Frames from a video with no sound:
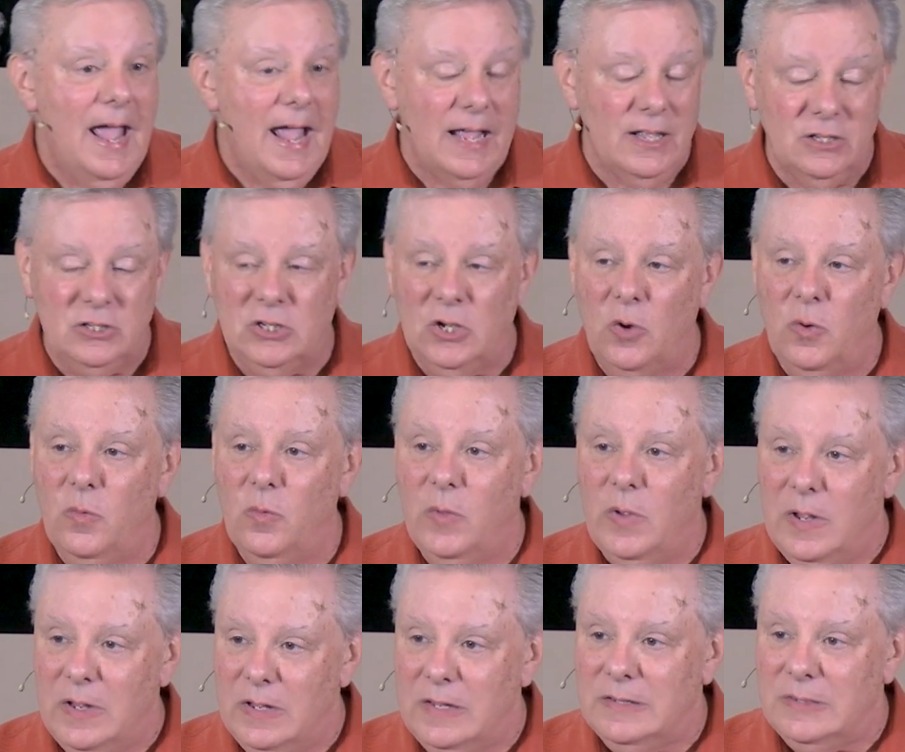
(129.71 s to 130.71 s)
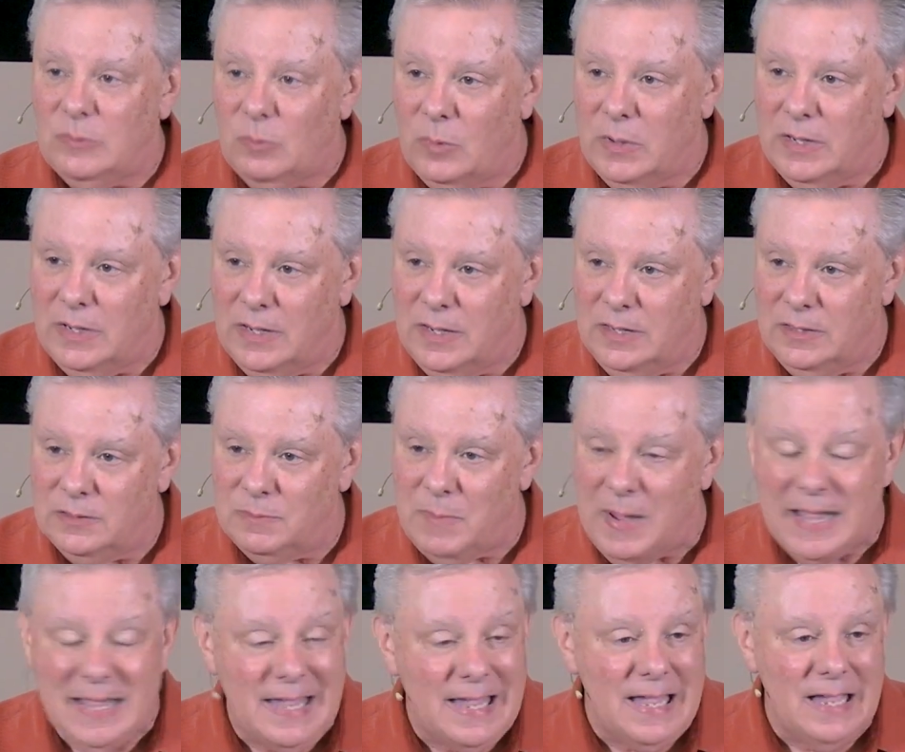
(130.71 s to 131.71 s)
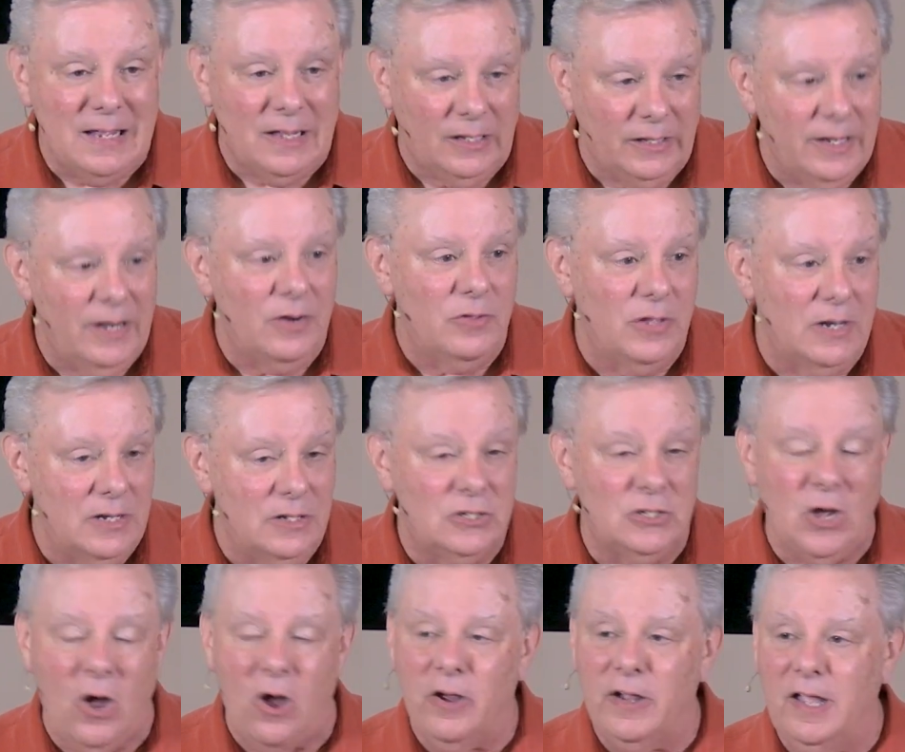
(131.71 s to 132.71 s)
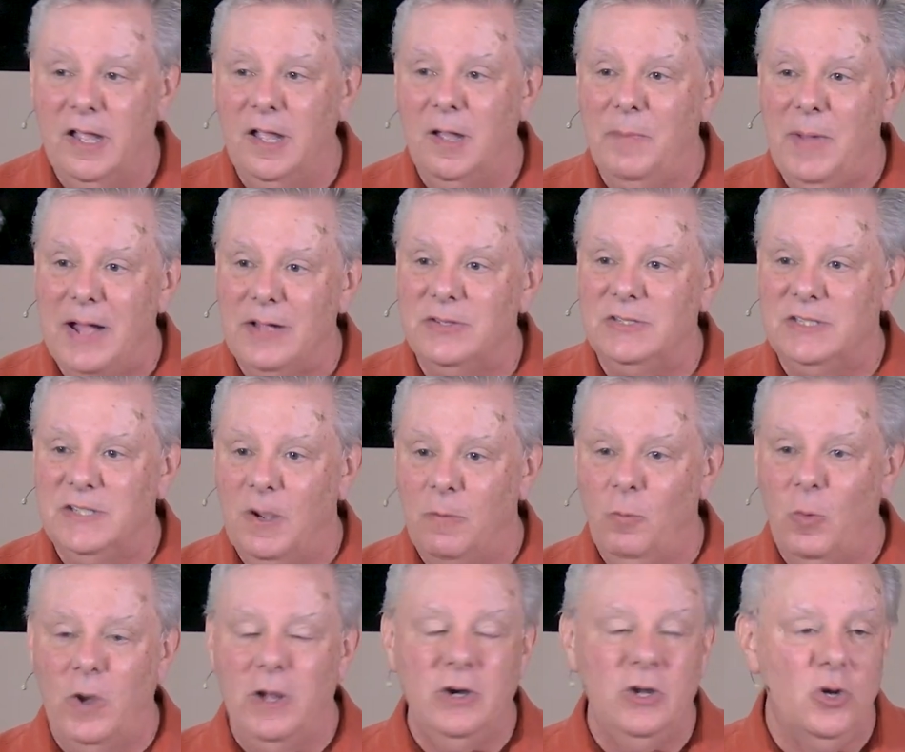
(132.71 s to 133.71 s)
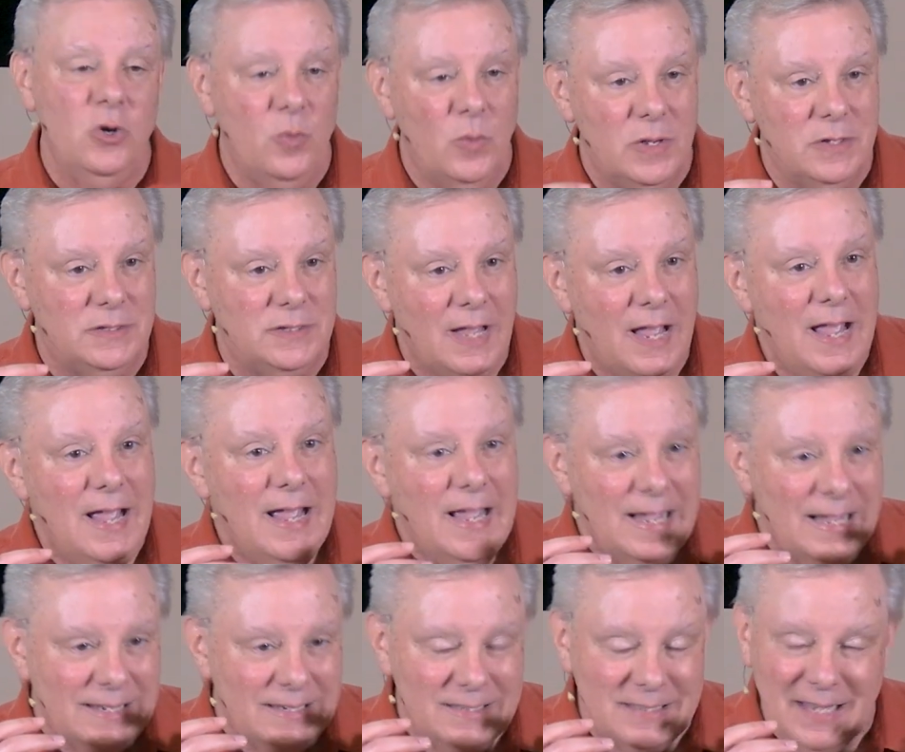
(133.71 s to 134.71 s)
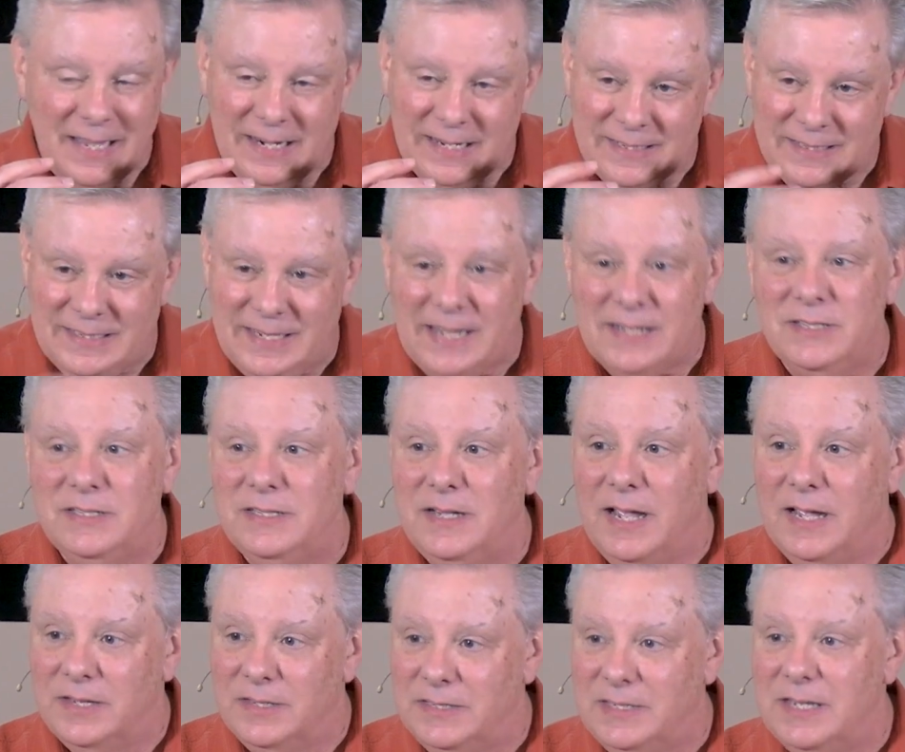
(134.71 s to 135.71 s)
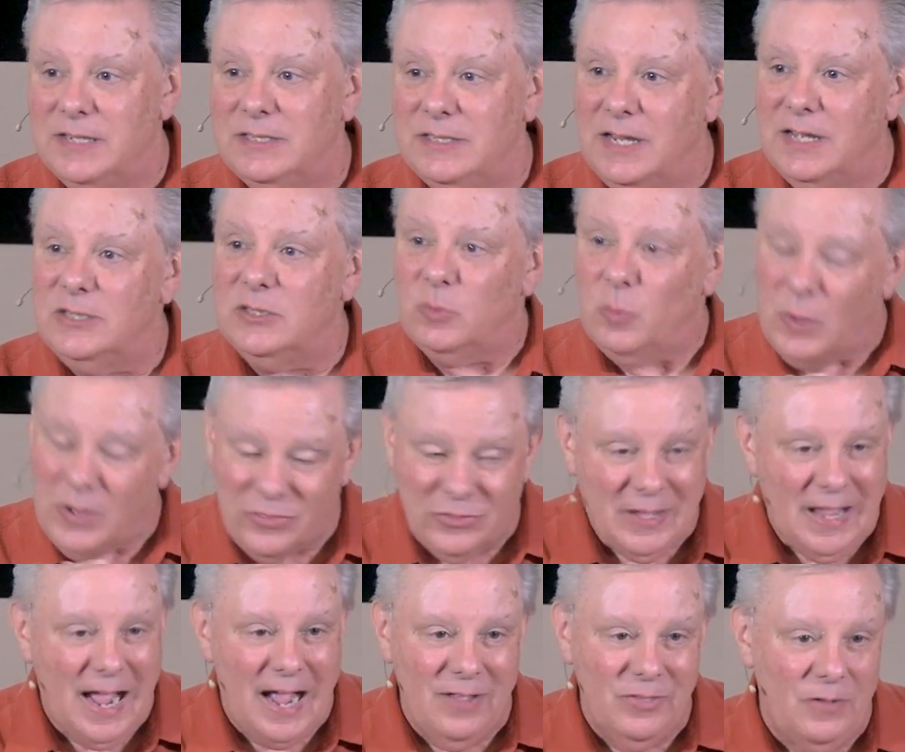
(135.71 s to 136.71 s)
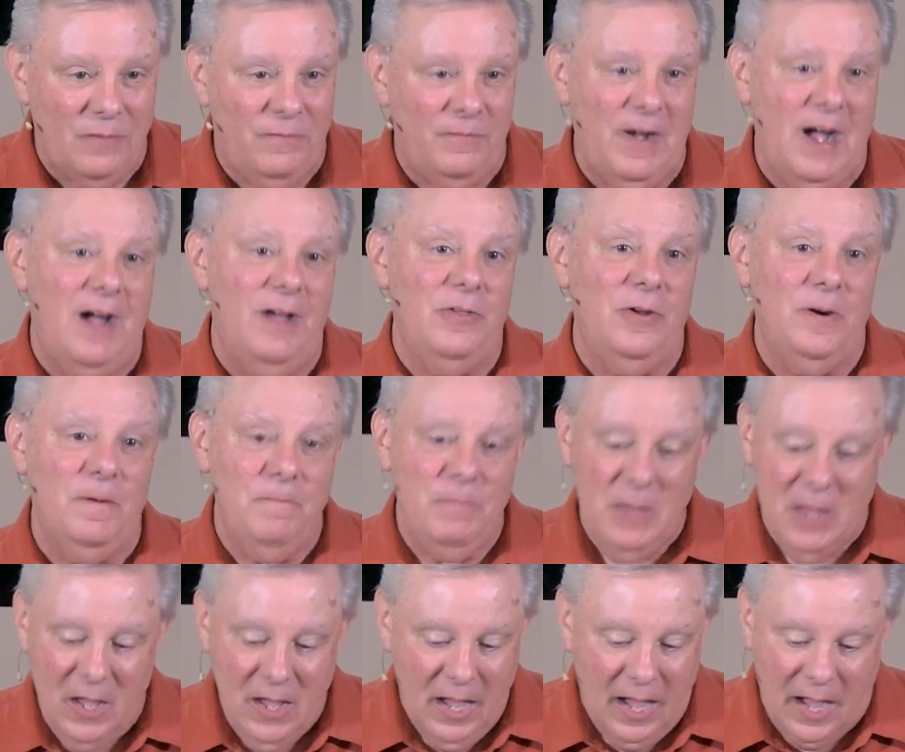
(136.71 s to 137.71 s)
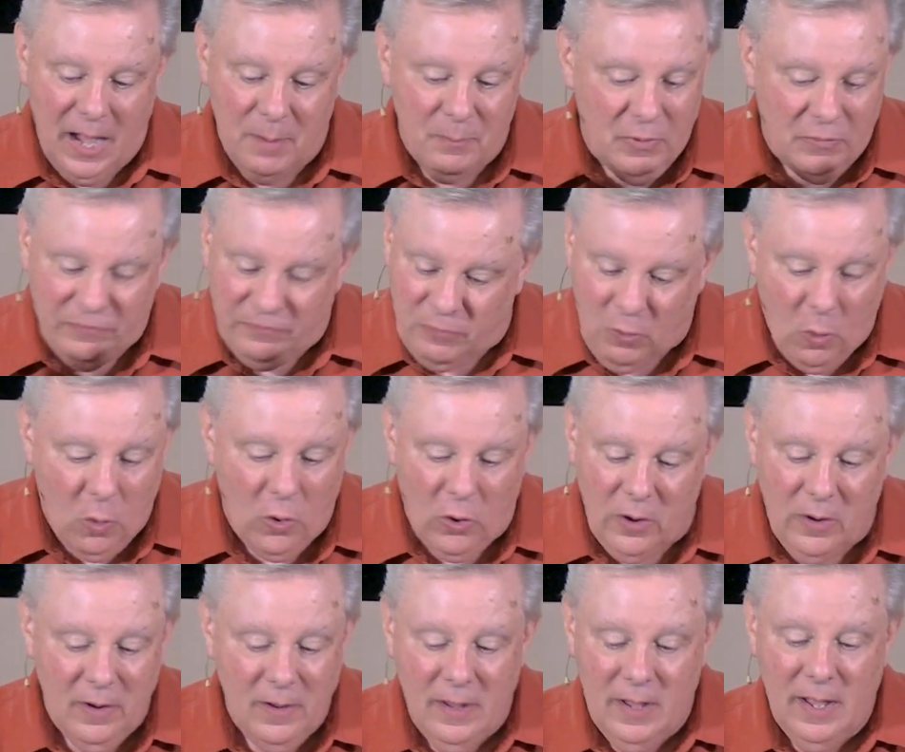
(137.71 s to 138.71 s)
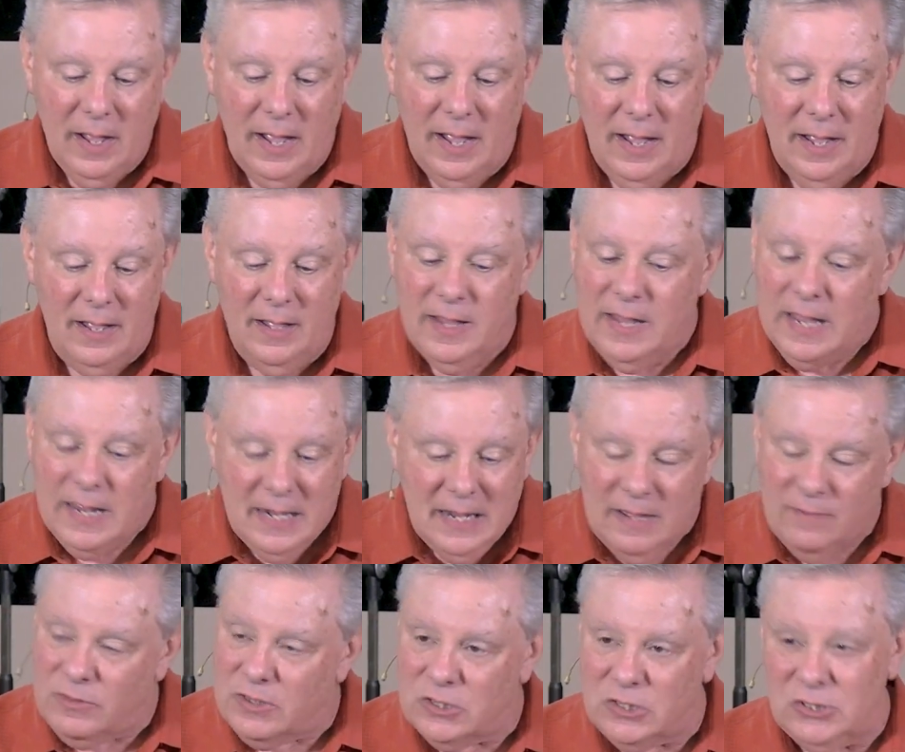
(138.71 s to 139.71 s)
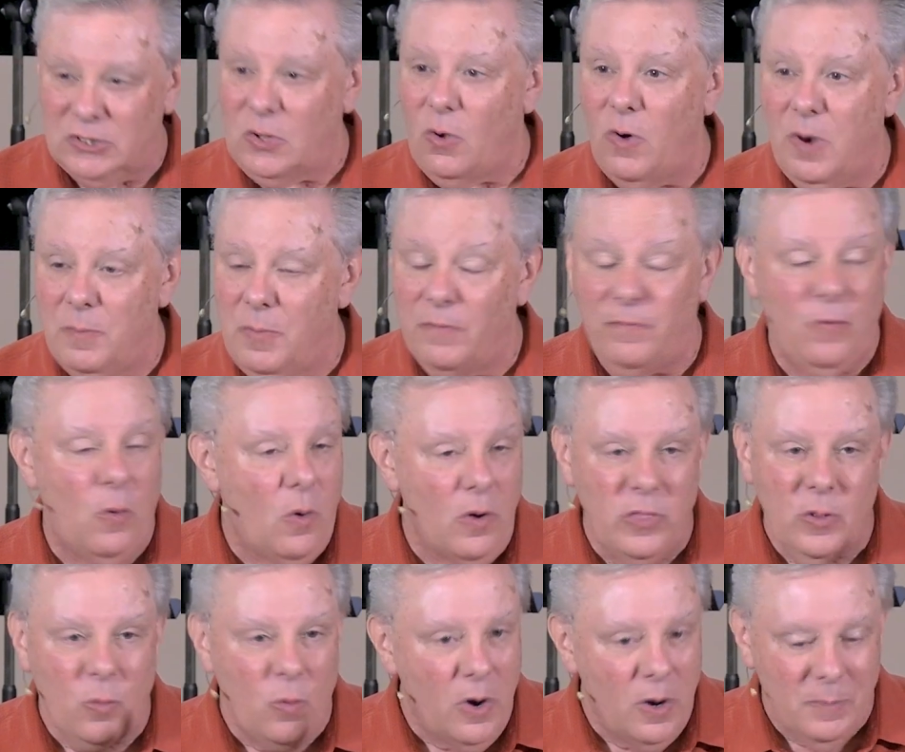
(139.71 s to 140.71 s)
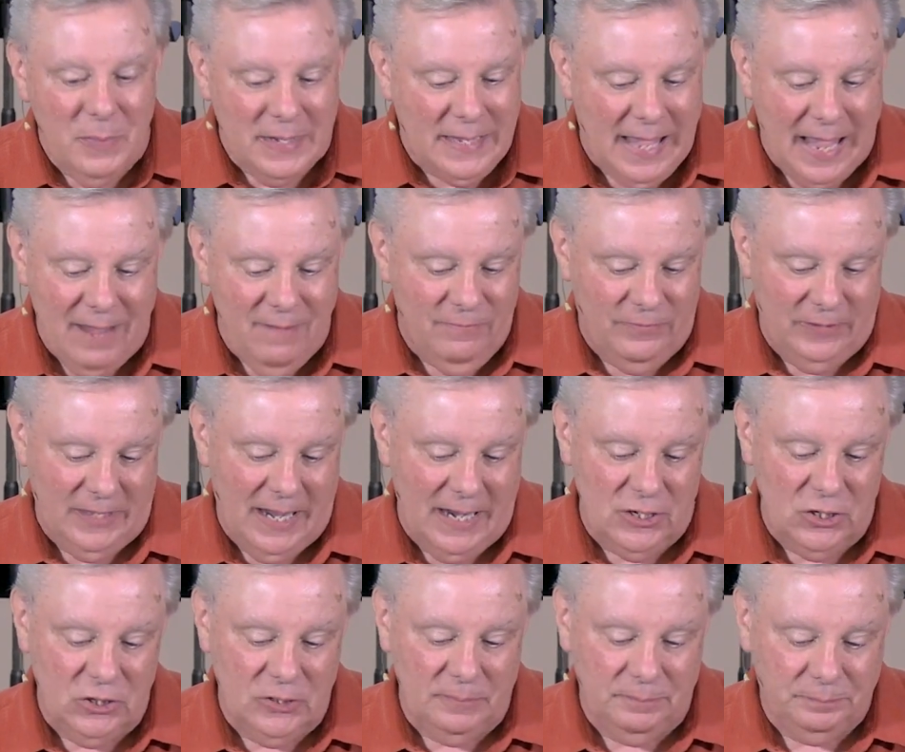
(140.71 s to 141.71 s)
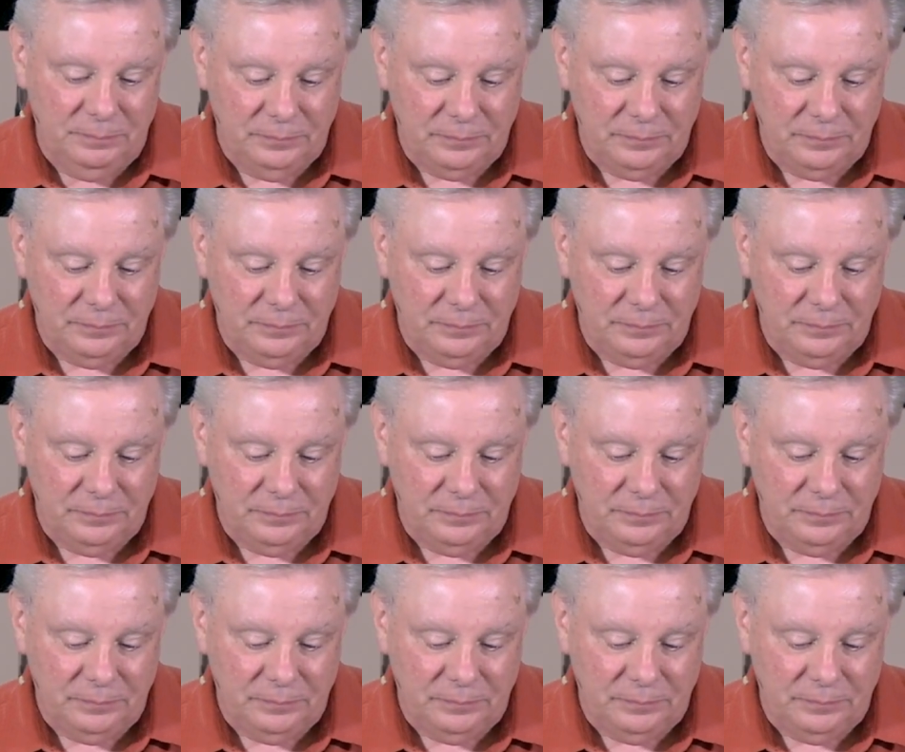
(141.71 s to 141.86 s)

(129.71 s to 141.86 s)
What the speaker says: And so he's making it clear that he's talking about someone who was in existence with God the Father before any of this story, before the Word became flesh.